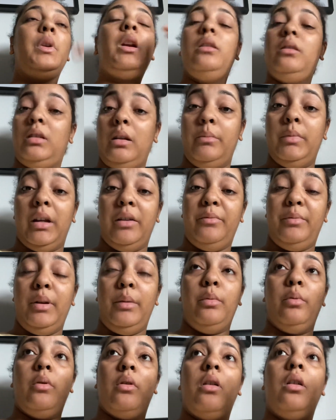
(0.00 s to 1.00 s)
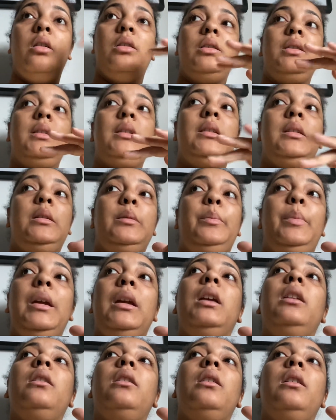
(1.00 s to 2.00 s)
Some deaf people can't
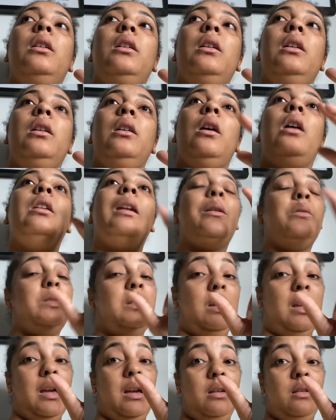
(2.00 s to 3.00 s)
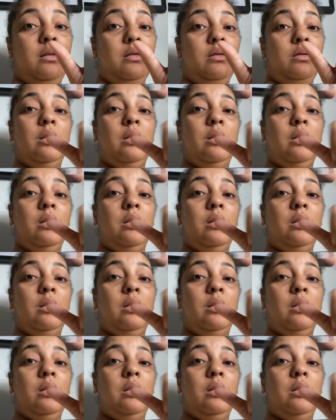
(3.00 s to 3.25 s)
speak, enunciate.